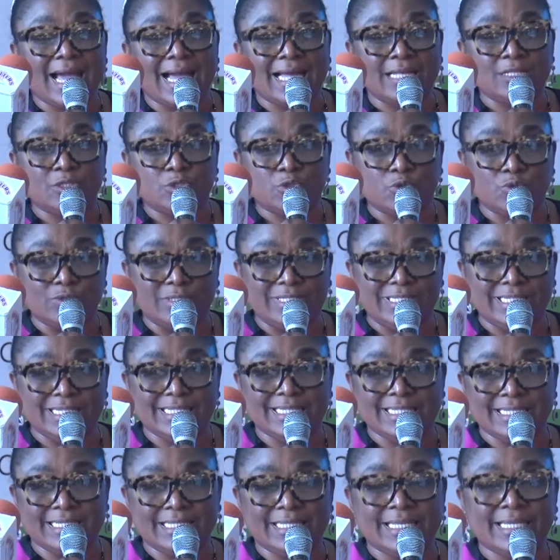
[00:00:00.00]
and to
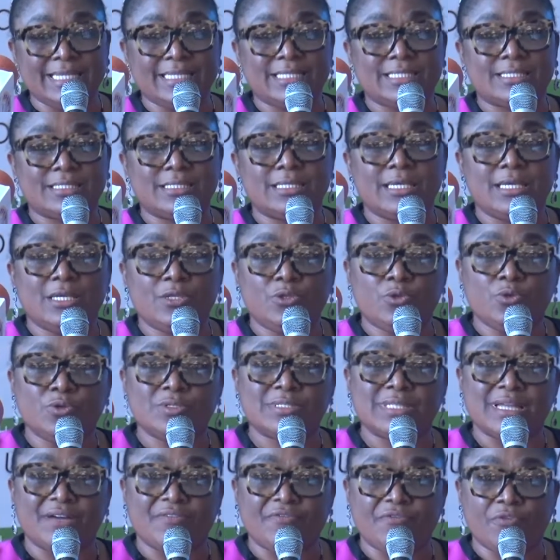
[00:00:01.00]
delineate
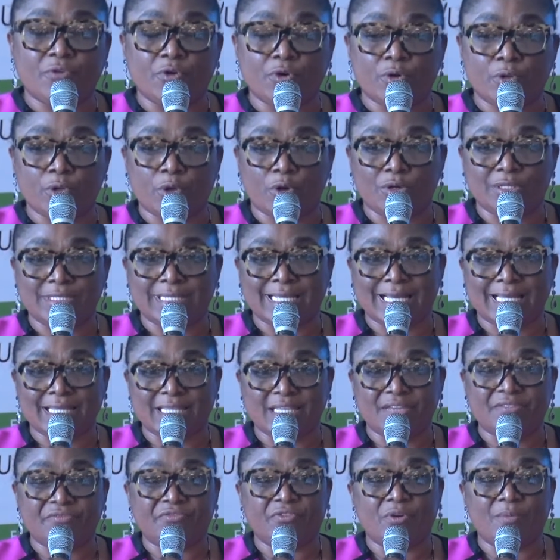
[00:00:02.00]
those that fall under
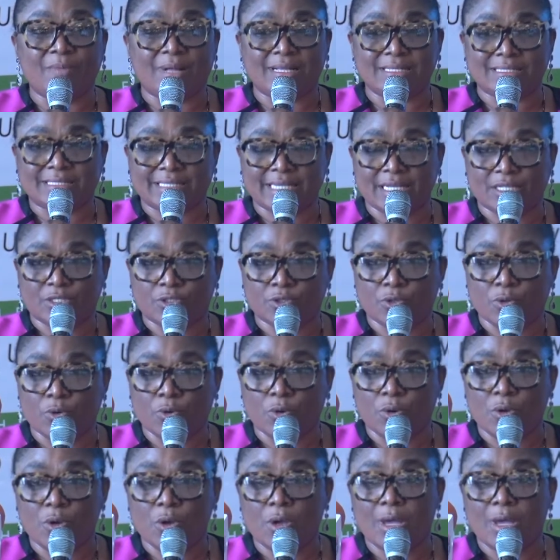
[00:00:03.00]
the informal sector